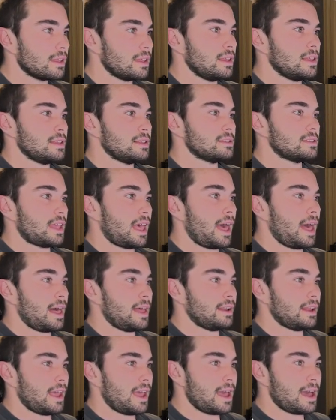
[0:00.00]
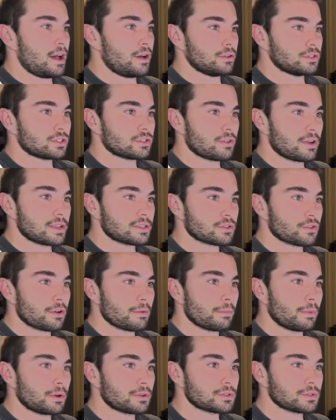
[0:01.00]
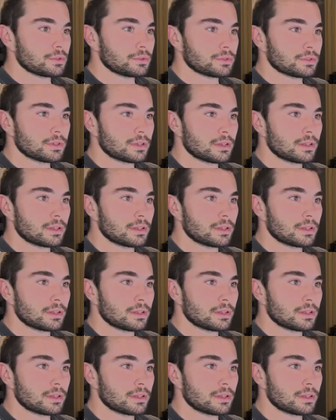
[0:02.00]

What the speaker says: is add our transcript modules.